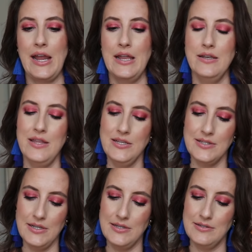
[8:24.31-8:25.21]
and
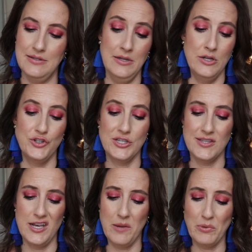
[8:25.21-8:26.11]
this is just
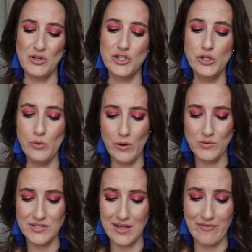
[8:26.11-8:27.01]
the number two oh
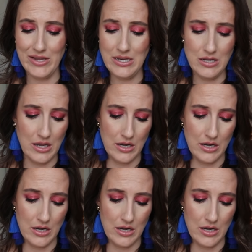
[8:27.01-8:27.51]
seven.